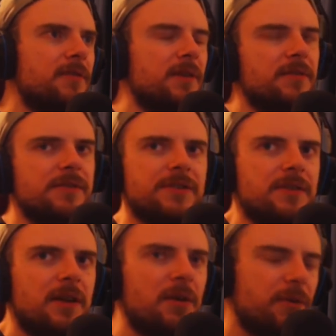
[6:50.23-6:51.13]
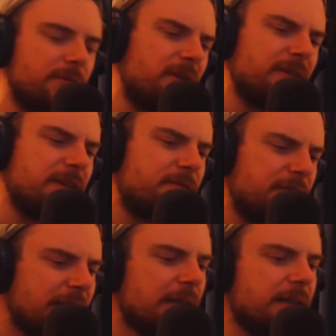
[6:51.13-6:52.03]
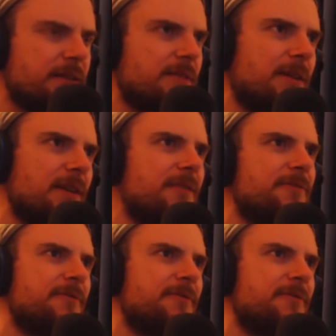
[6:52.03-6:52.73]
I was going through all these feelings. I'm like, oh,